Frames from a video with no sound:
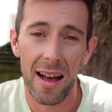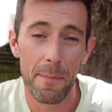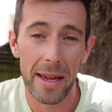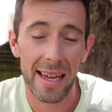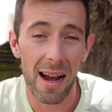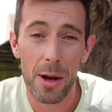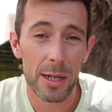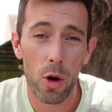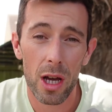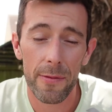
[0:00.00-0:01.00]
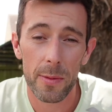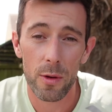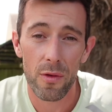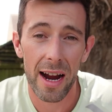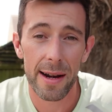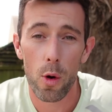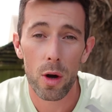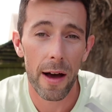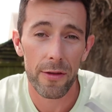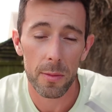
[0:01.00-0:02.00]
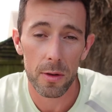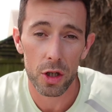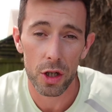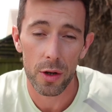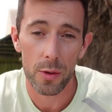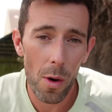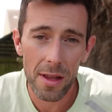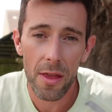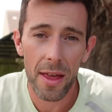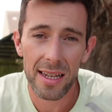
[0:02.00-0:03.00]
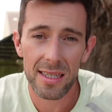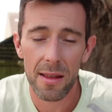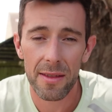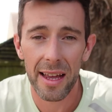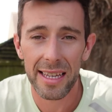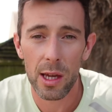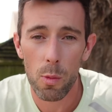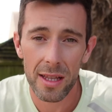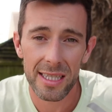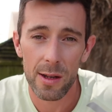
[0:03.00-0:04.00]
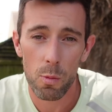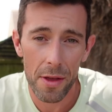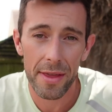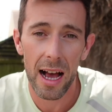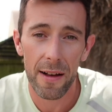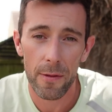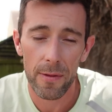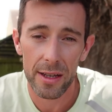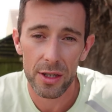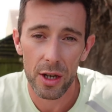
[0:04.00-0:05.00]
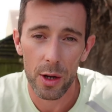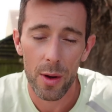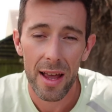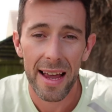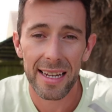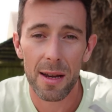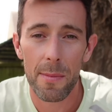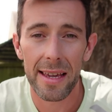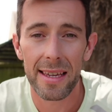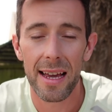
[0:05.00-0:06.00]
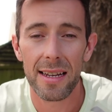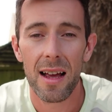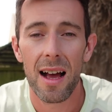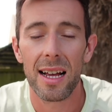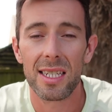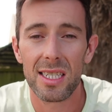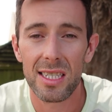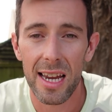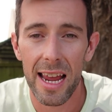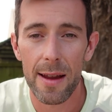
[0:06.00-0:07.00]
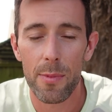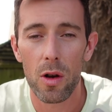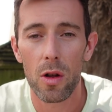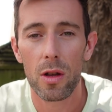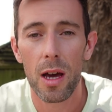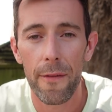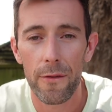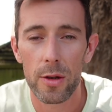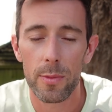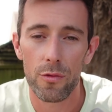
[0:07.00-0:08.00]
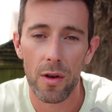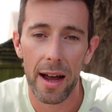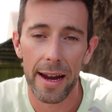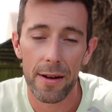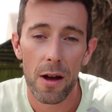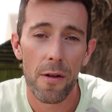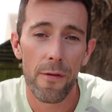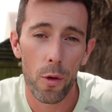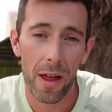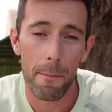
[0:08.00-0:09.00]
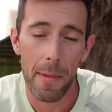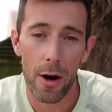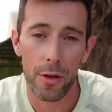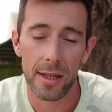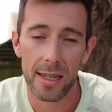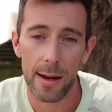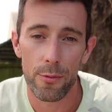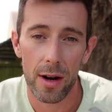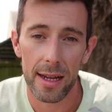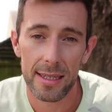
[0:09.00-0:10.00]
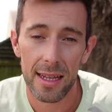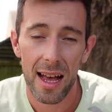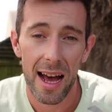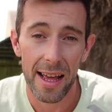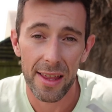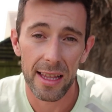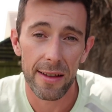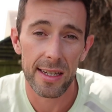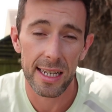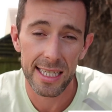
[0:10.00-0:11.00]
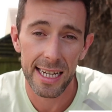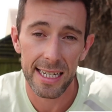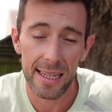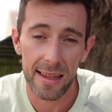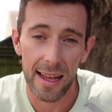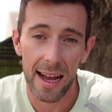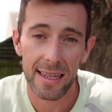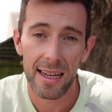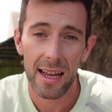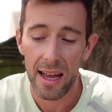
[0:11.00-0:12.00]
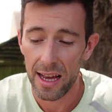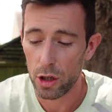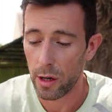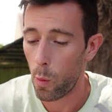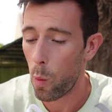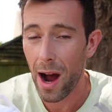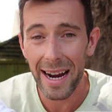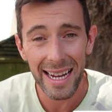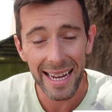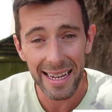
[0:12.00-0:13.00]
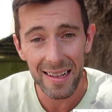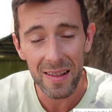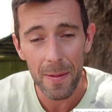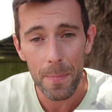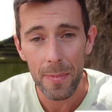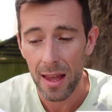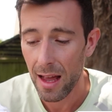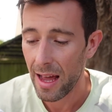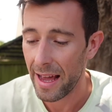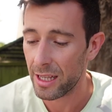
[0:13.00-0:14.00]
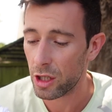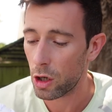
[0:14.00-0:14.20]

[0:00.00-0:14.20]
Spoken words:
making it a much more comfortable ride, a more comfortable shoe. One of the things that Nike wanted with the ALPHAFLY 2 is to make it a stable, comfortable ride for that marathon type race. And I think they've succeeded in that. It's got a wider heel, it's